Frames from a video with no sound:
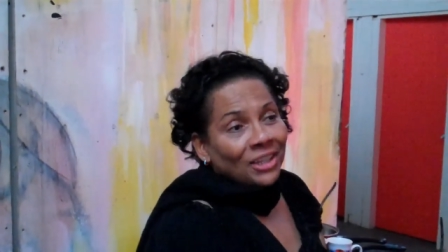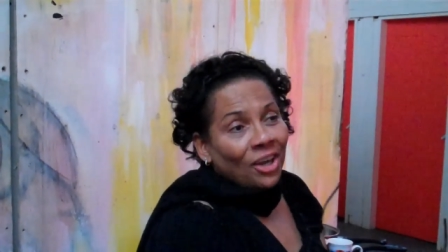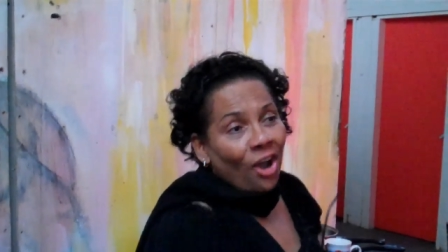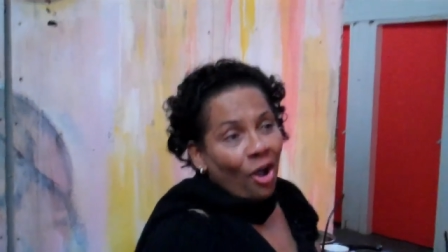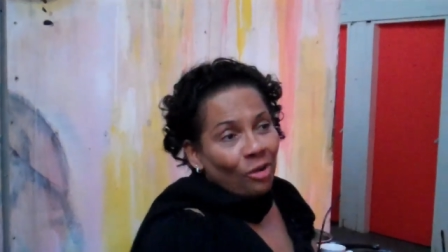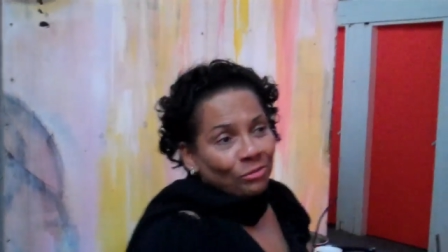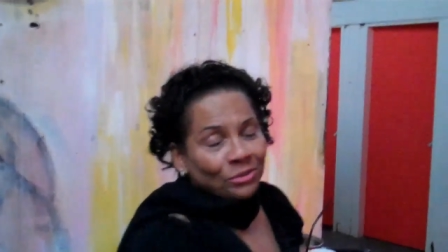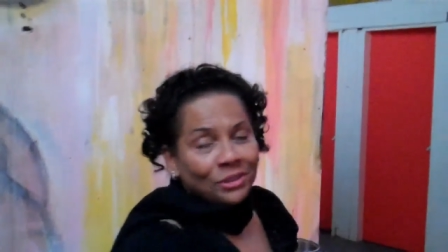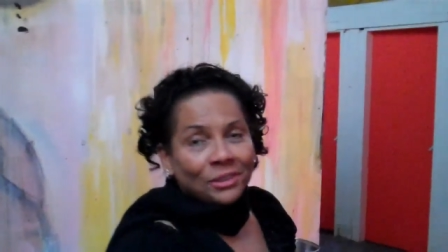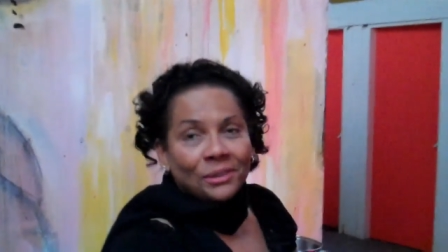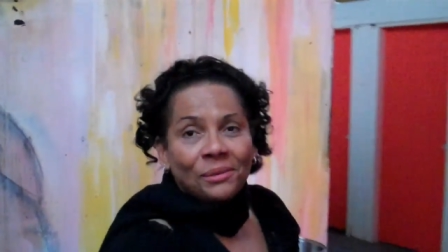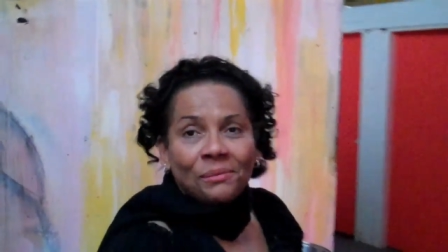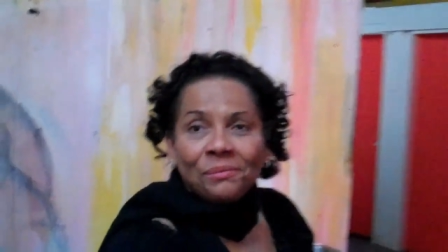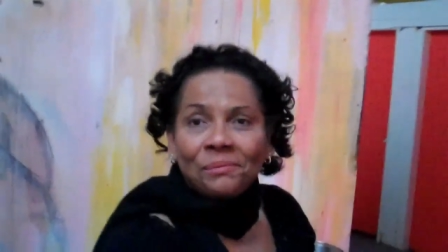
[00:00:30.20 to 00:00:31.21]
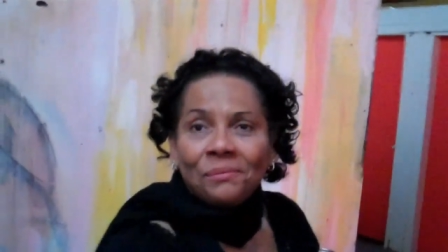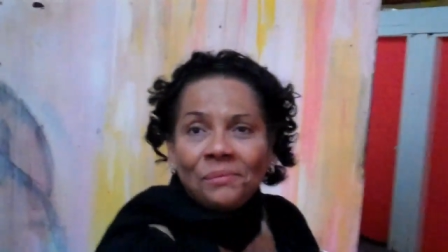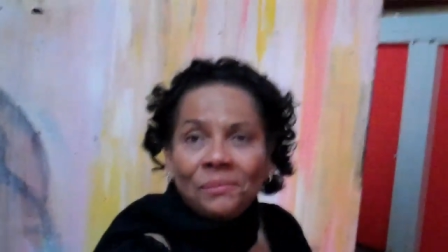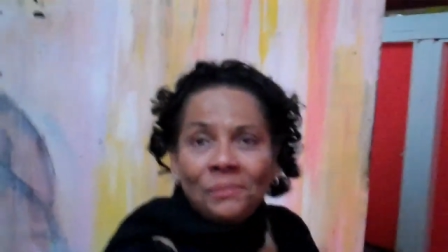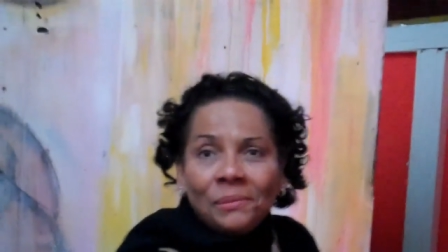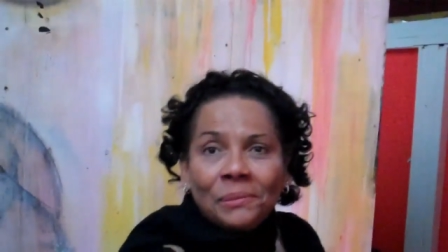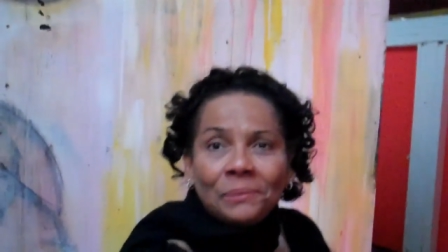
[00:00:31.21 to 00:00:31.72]
what was your mother doing?
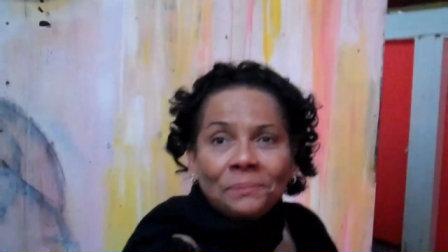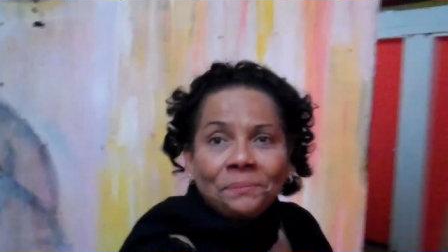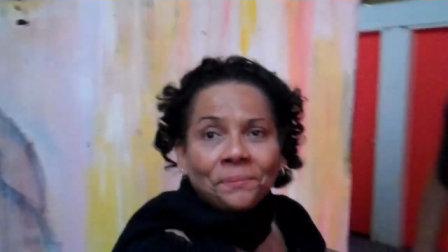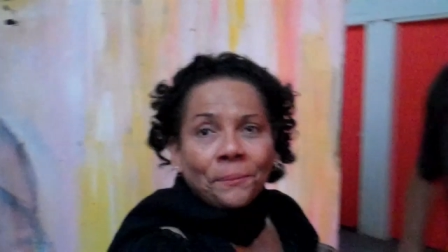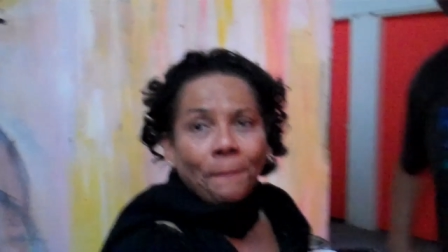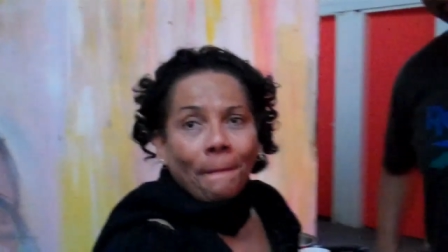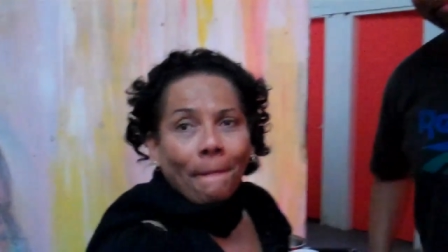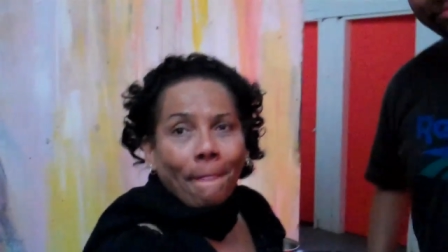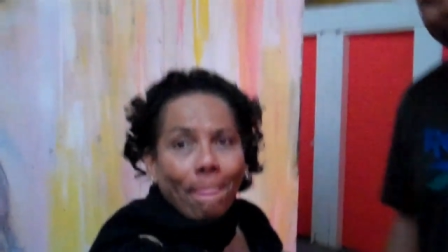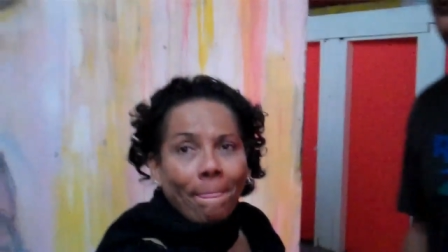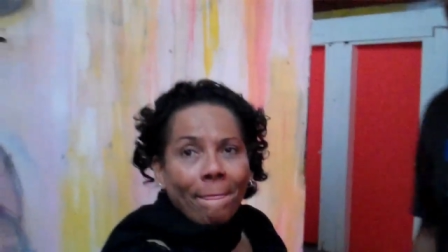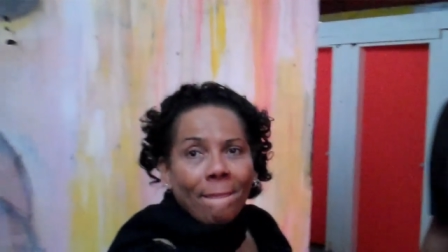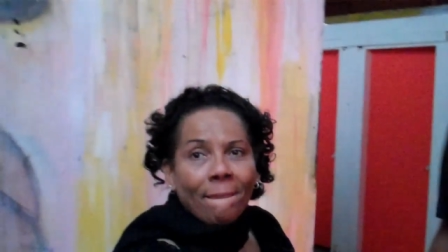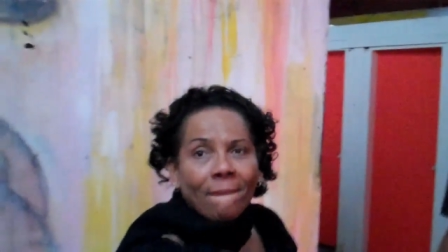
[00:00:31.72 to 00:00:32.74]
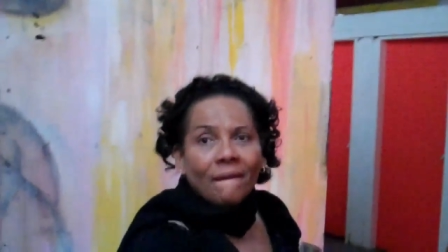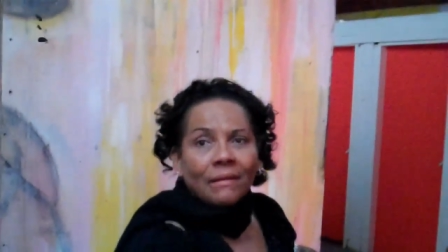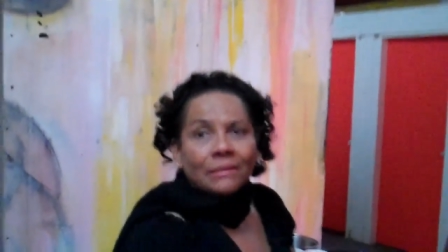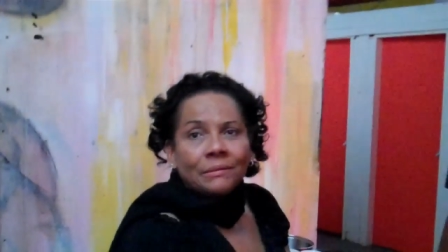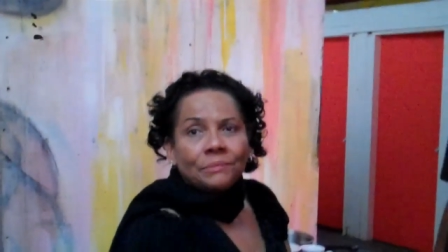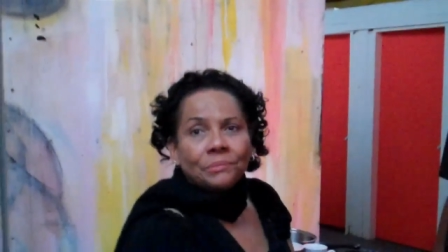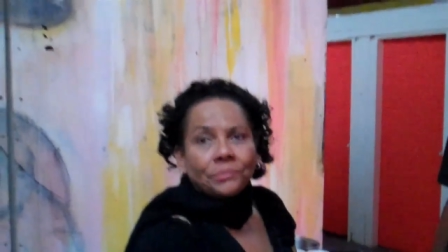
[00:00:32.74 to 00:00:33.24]
Letting you make records when you were seven
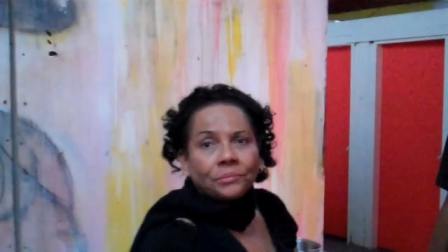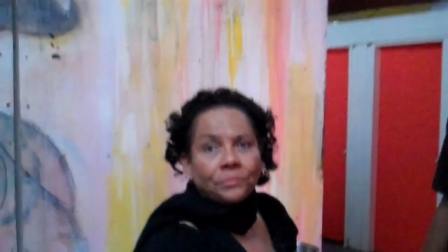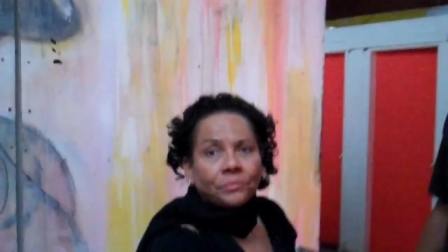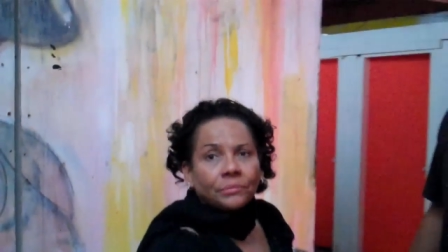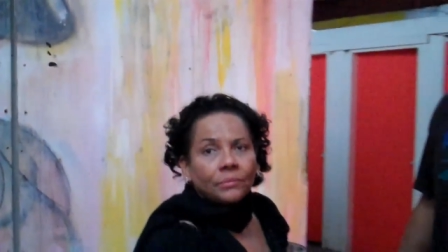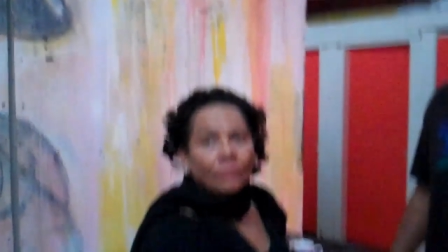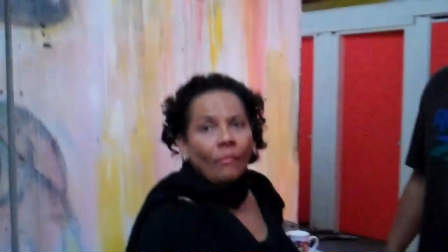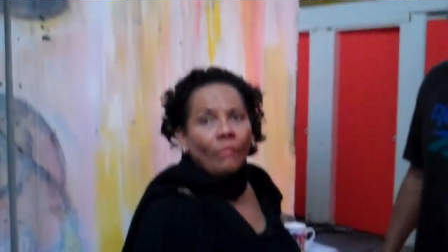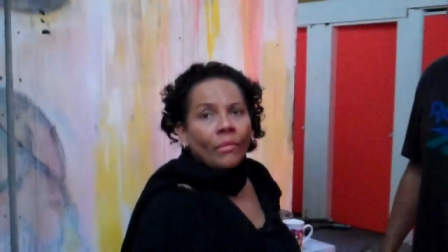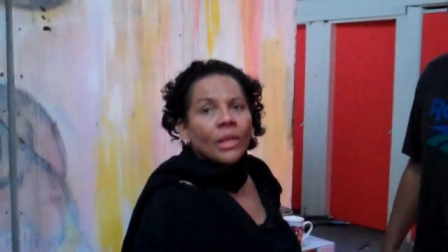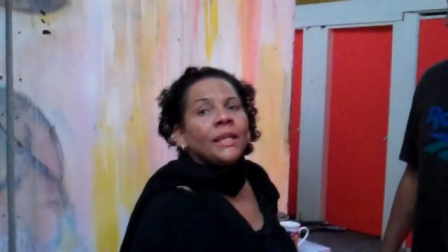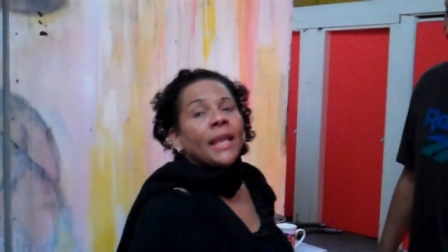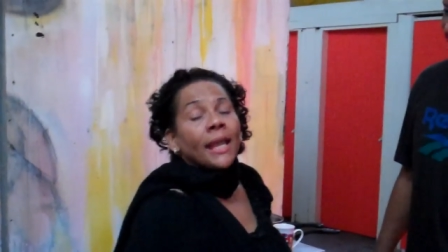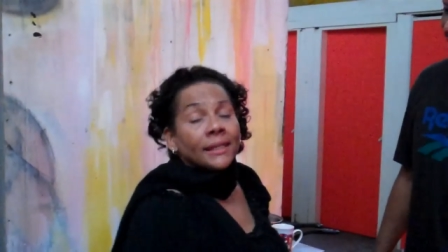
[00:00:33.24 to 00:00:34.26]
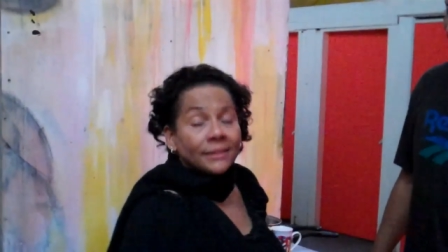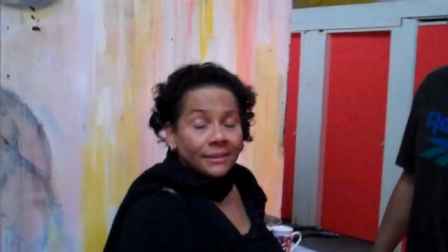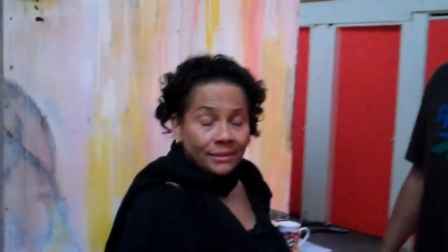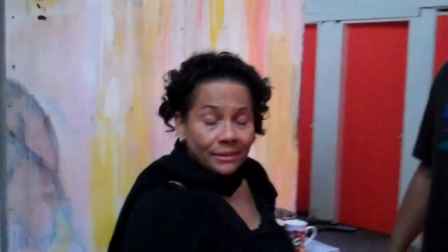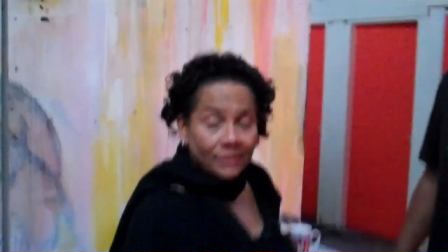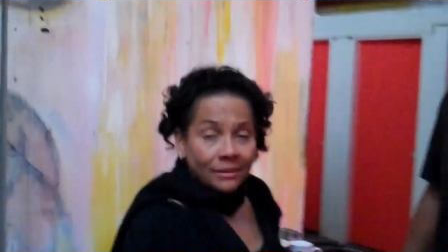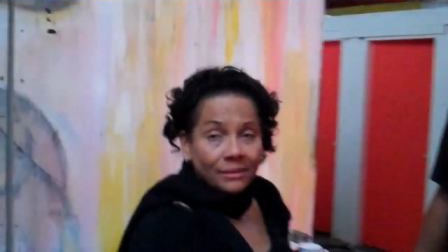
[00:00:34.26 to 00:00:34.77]
years old in the 70s?
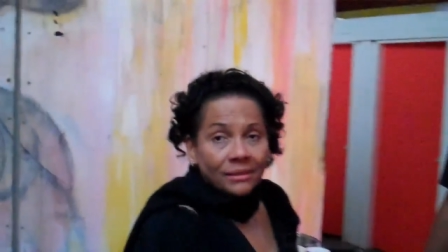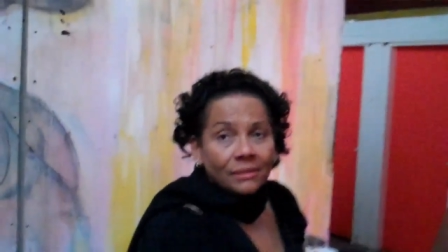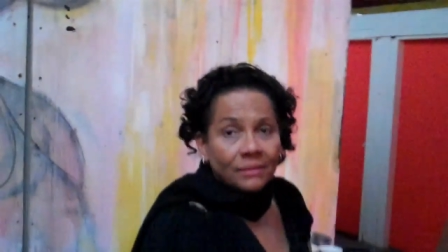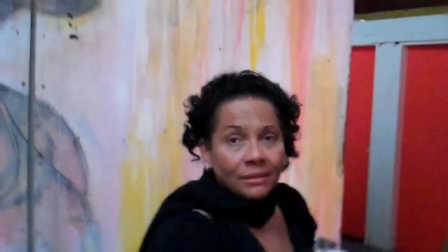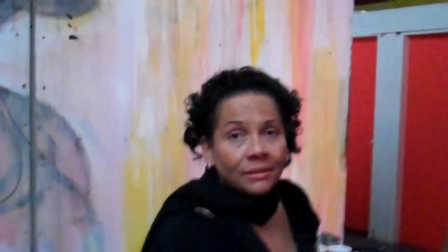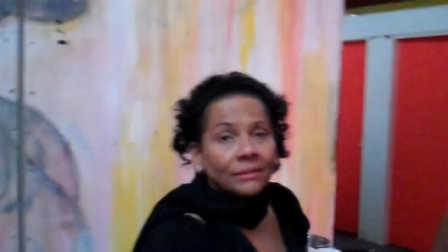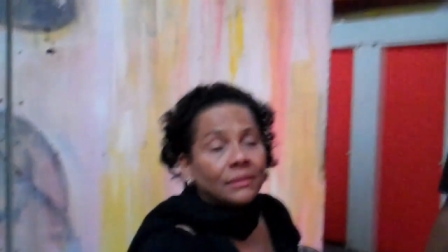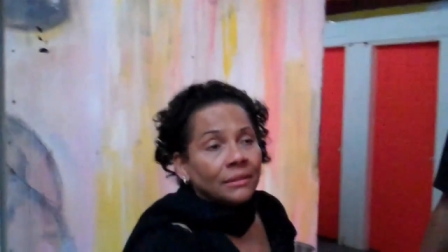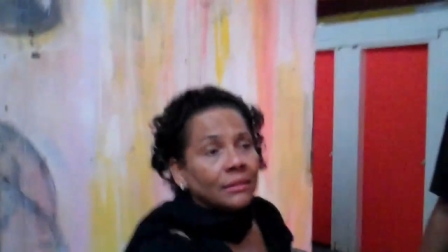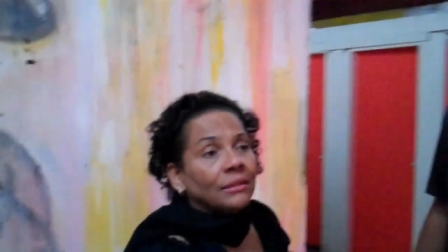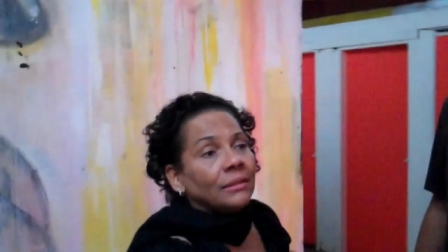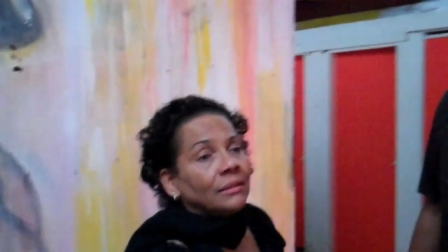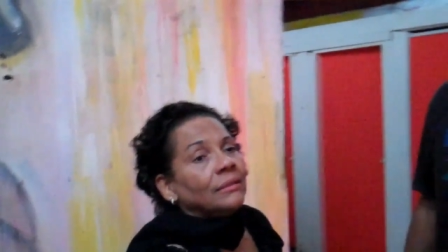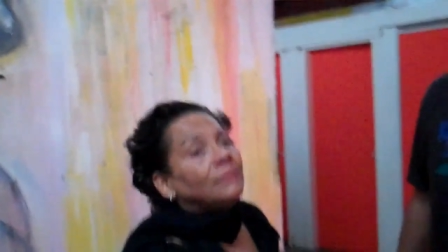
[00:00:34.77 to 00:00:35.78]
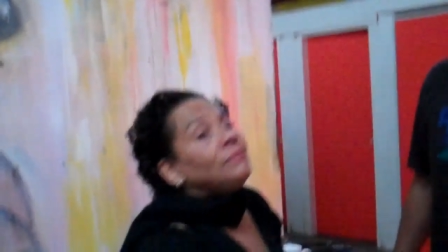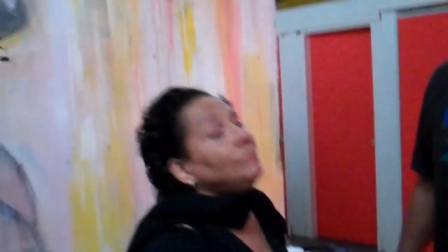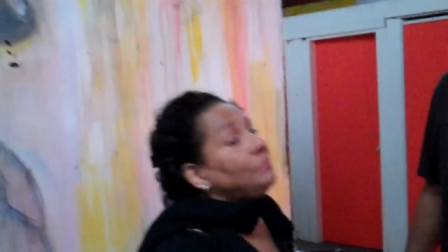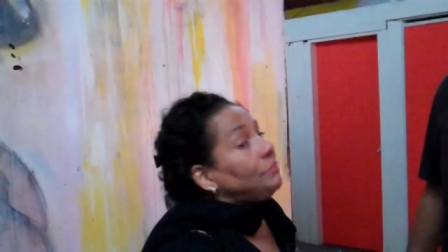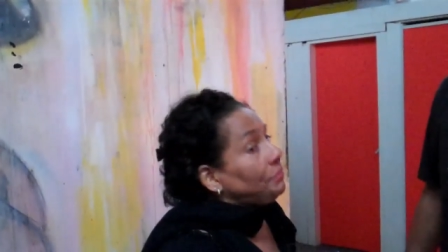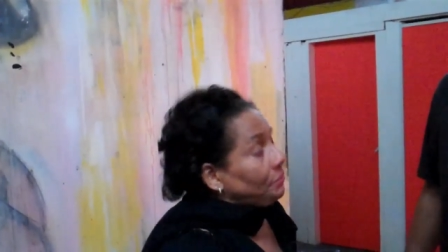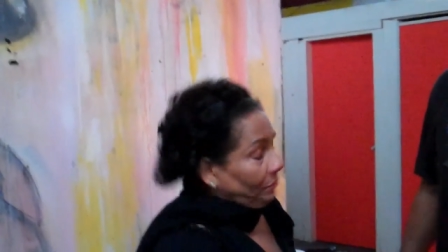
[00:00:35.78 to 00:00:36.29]
Yes. So I did. So I did. I
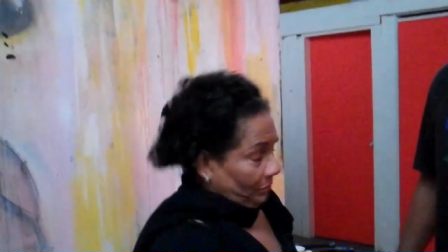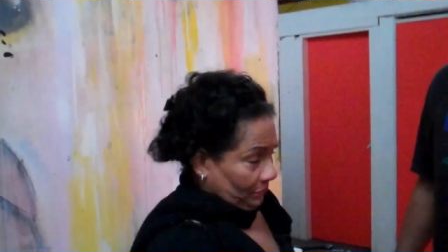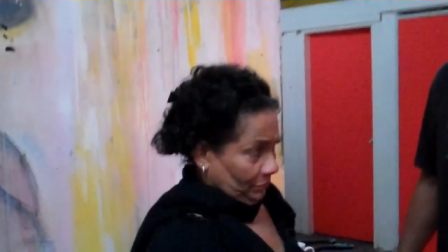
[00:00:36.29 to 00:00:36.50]
did.